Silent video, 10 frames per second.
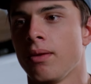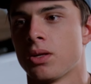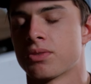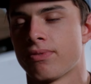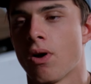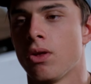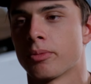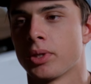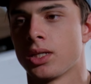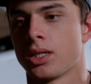that was following
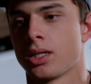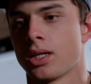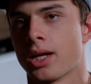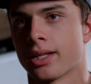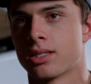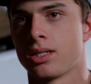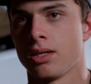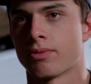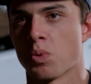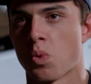me, and I could see
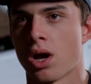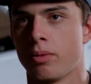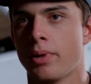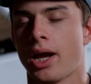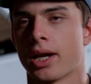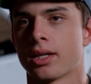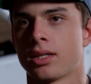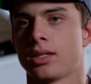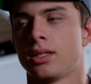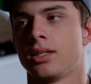it from a while back.
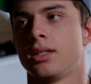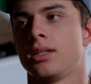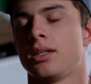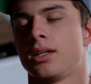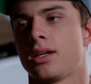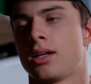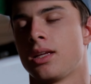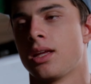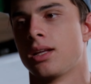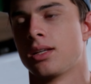
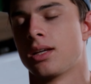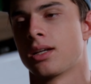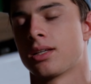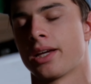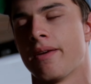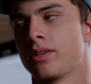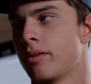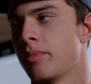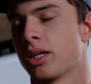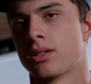And like every time I
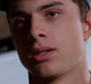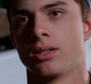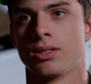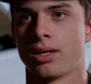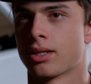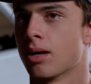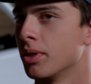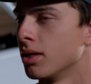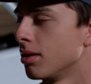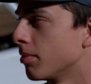make a turn, I'd come in
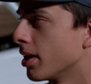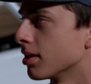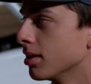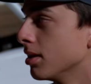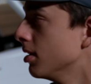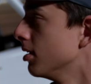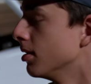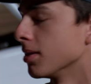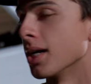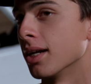and I'm like,
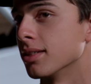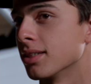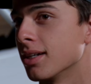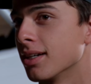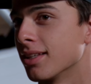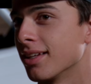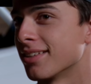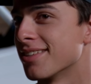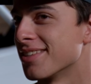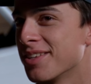oh God, he's there. Like
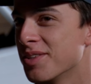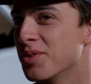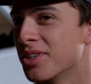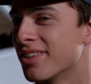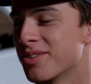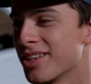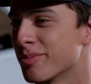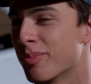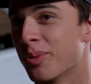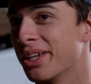just those things
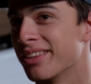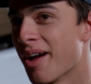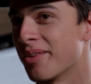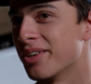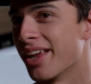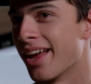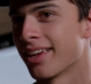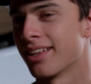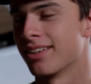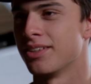breathe down your neck.
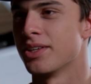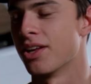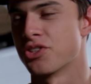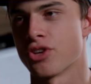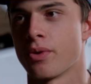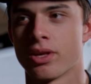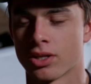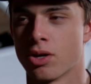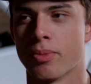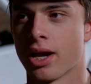And you get on a straightaway, they'll
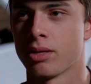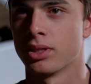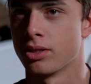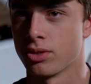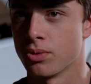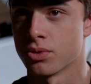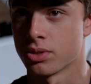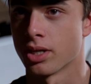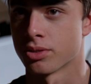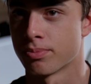go by you, but in the dunes, you
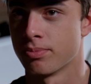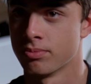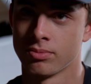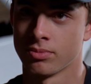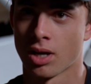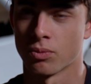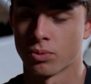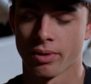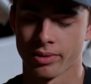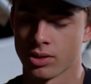guys, I
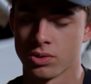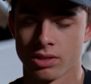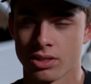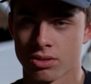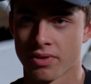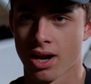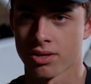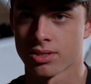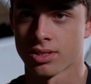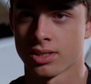mean, the UTVs are
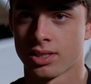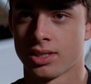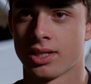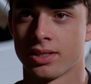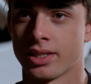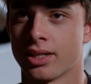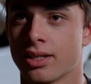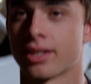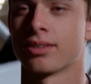faster. And you get like a